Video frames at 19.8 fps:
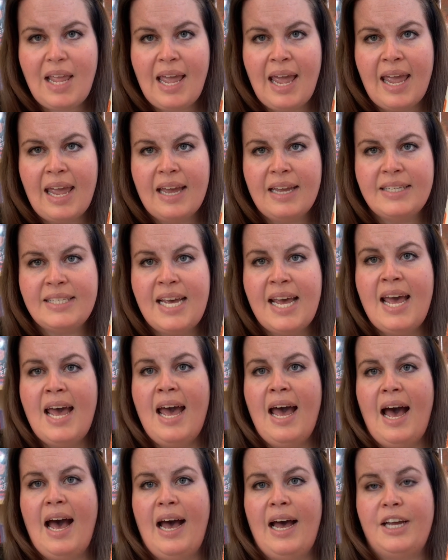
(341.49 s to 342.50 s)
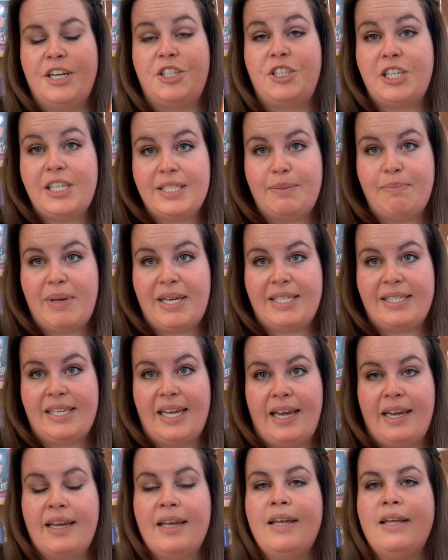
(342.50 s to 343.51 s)
And she's
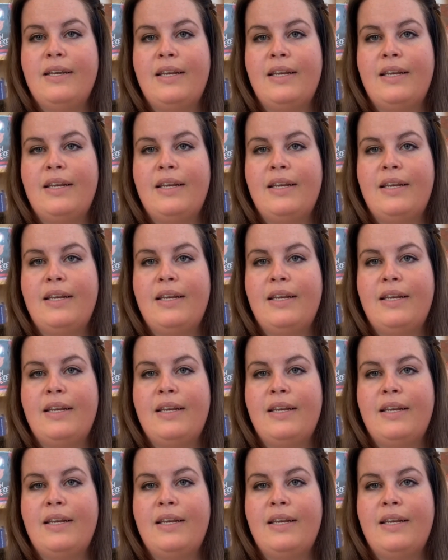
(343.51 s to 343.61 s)
missing.